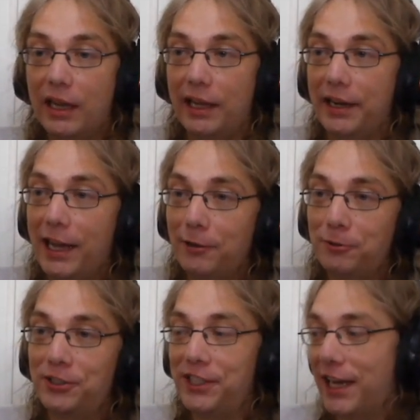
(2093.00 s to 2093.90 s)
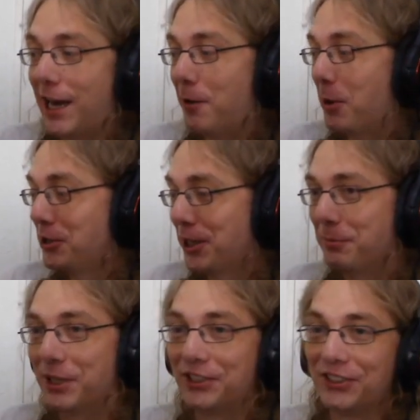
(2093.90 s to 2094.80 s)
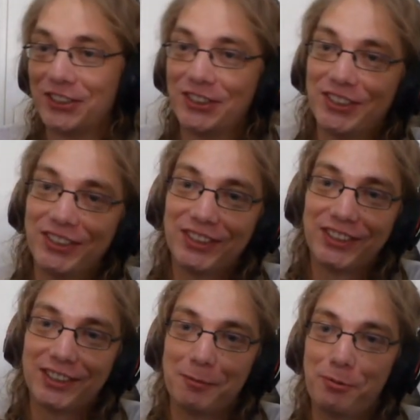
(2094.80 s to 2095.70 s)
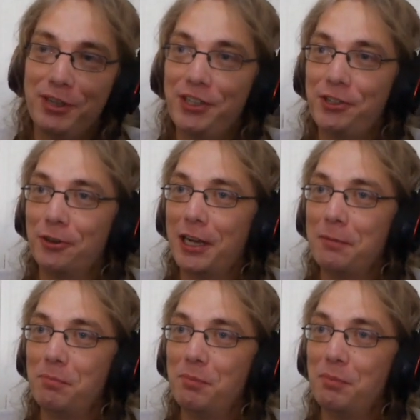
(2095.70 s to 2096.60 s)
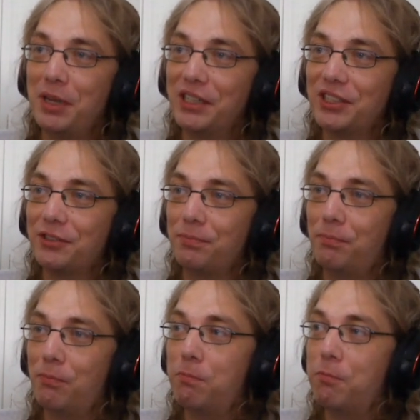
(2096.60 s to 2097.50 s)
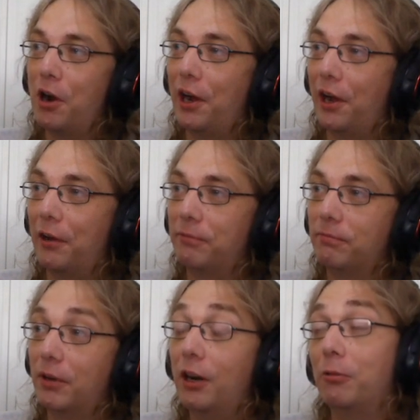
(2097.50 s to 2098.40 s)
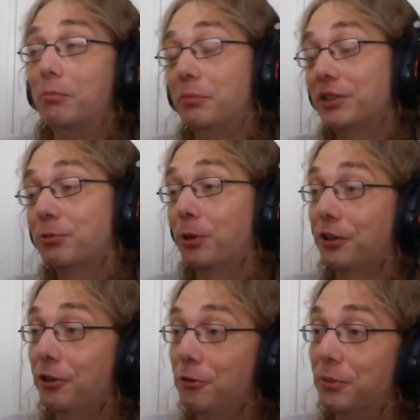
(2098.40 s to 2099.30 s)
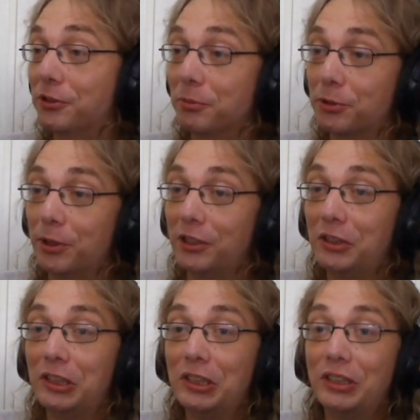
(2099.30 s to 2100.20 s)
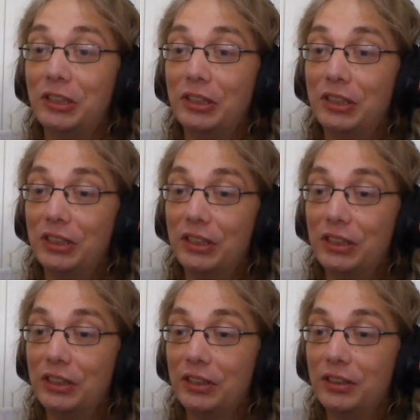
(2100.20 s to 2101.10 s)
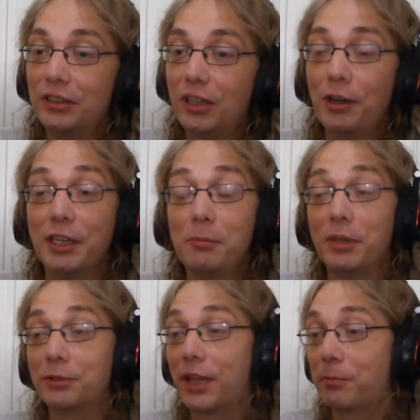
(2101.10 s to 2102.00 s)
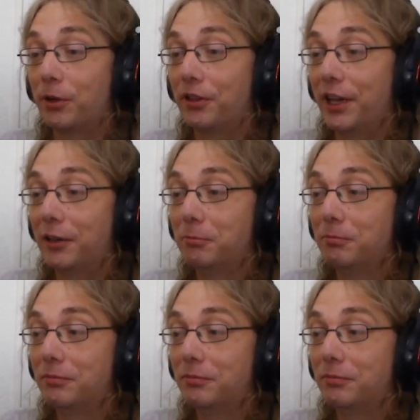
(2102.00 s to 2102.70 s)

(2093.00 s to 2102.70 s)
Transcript: And now to see how much I missed. Pretty sure I missed I'll miss one in Cubism as well. Oh, I didn't miss that one there.